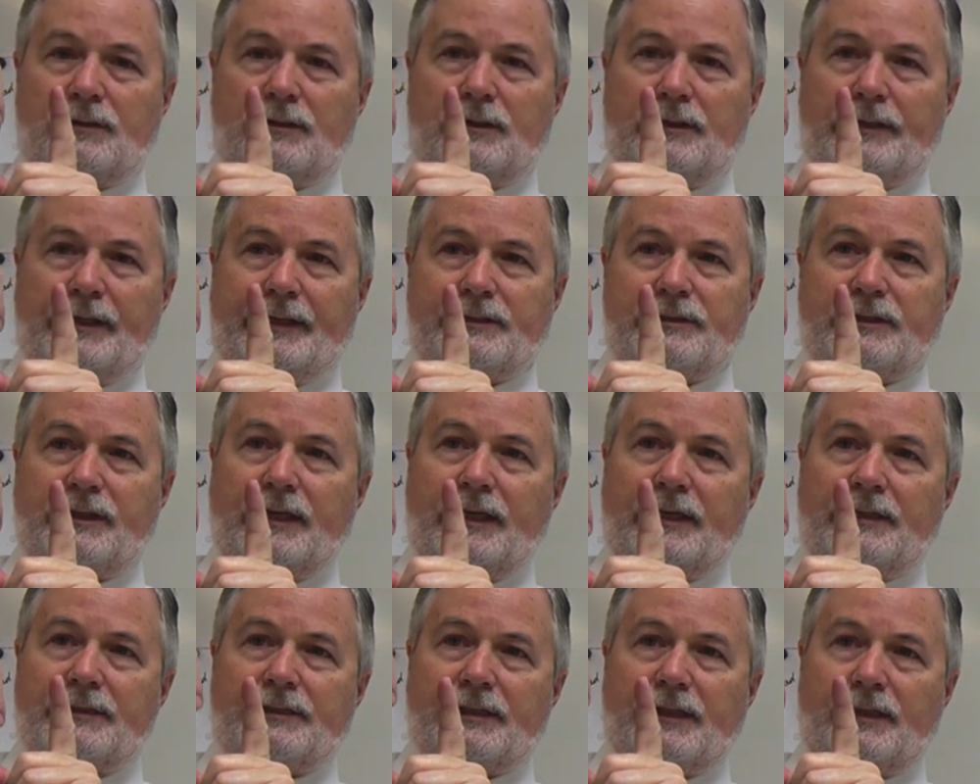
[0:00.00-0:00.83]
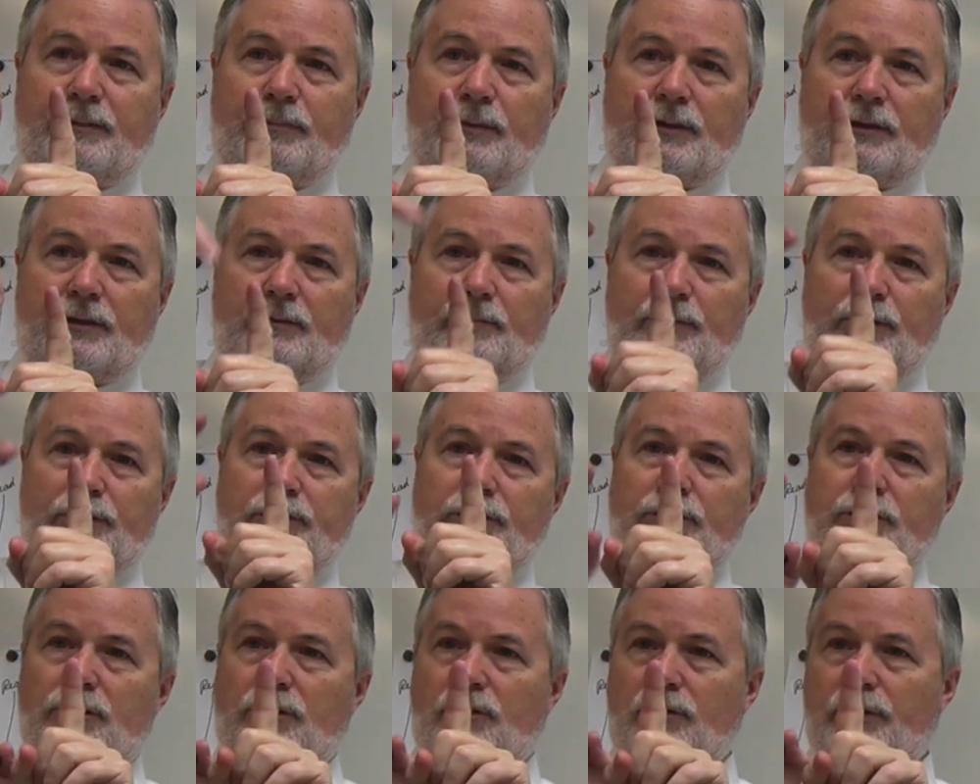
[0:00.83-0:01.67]
That's the anti part. But
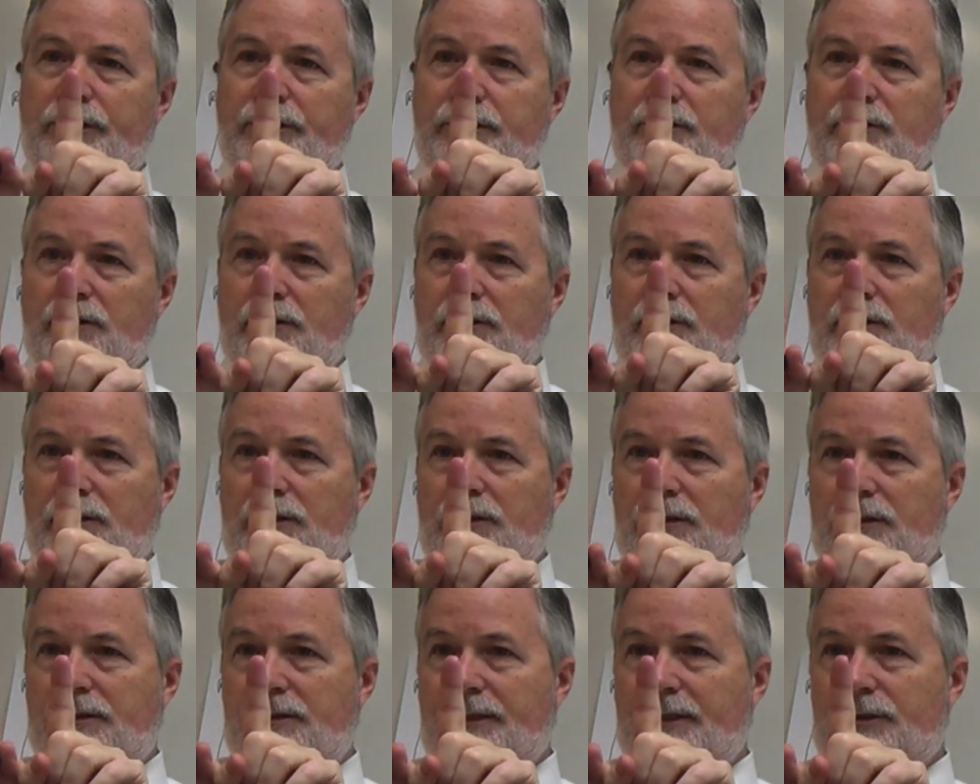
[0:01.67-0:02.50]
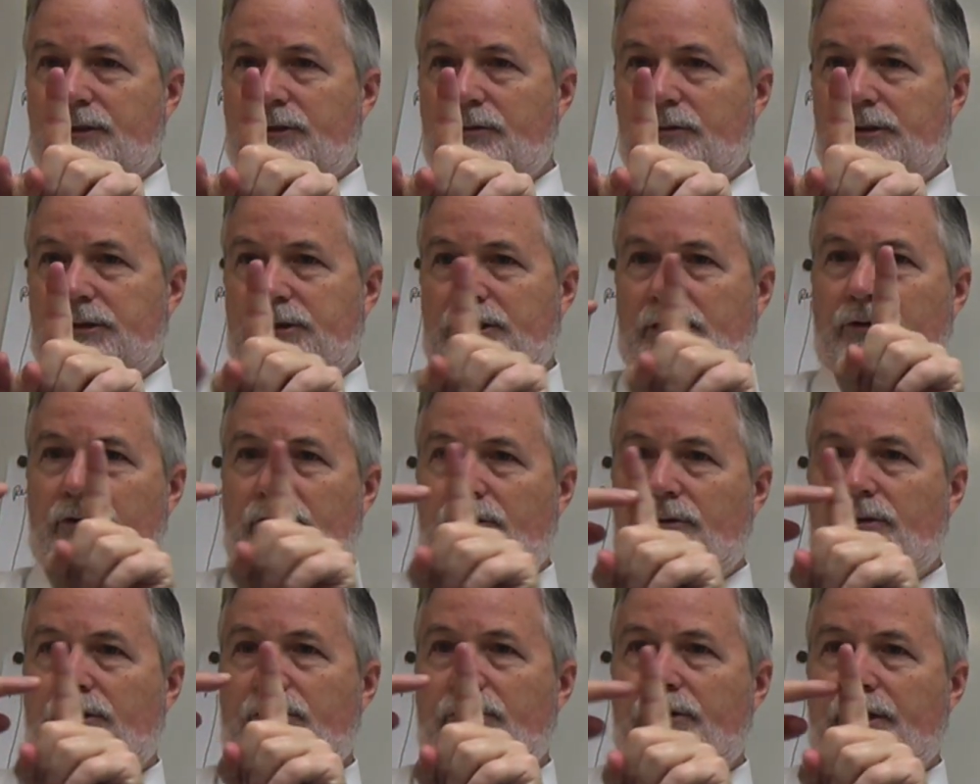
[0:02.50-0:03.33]
they're going next to each other.
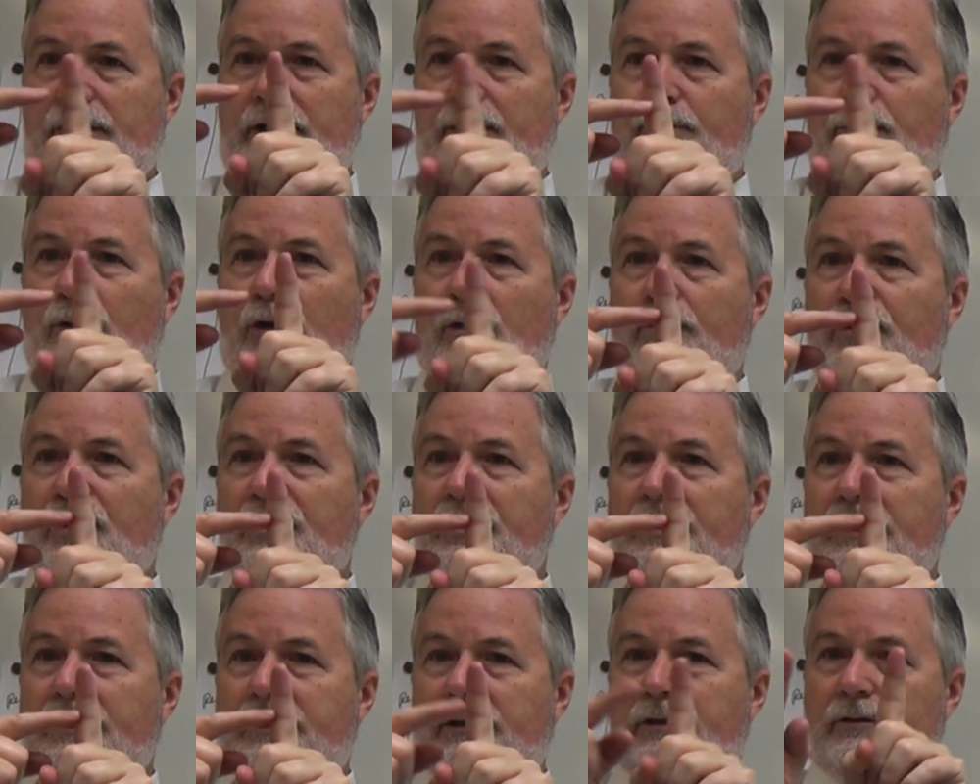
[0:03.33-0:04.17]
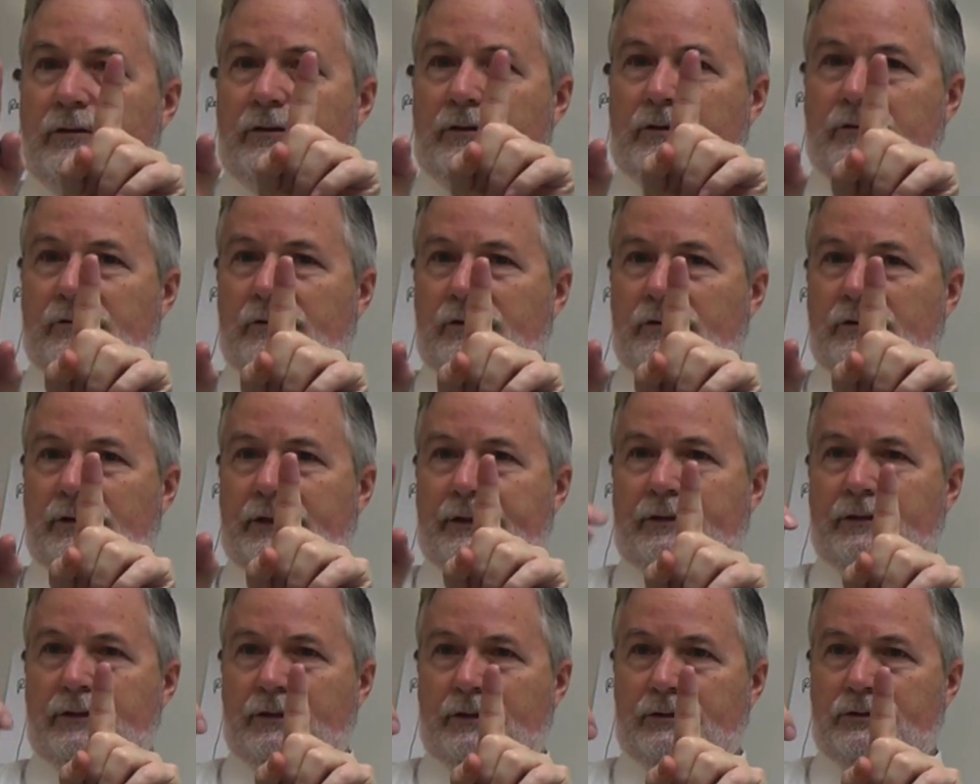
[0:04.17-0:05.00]
They're not perpendicular. They're
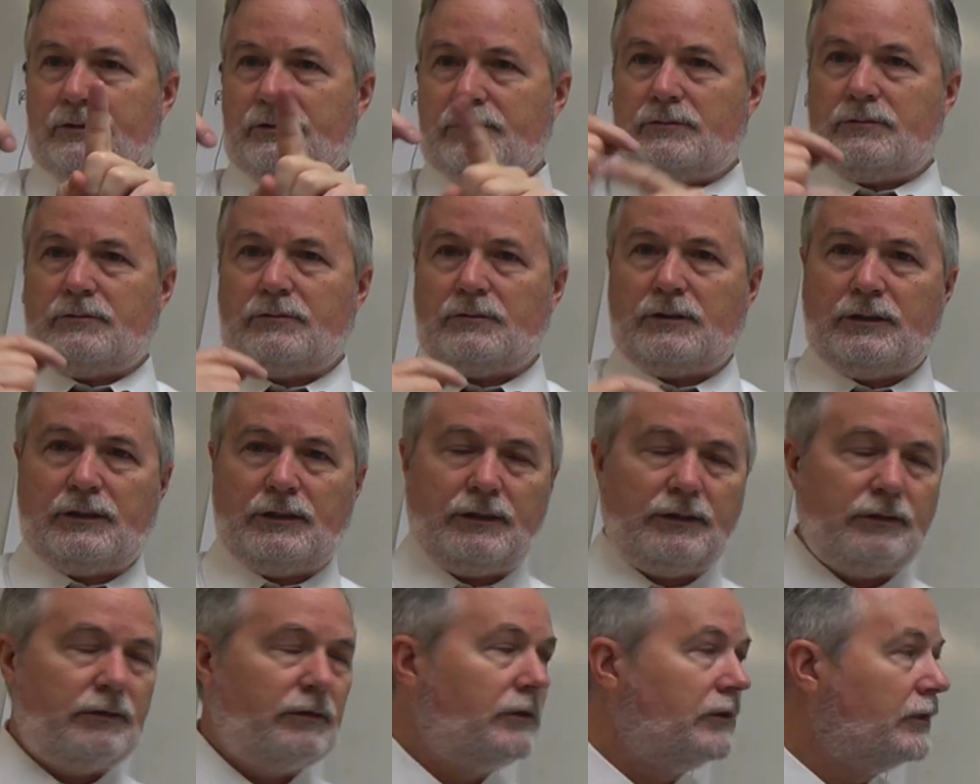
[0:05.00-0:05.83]
like this. Okay?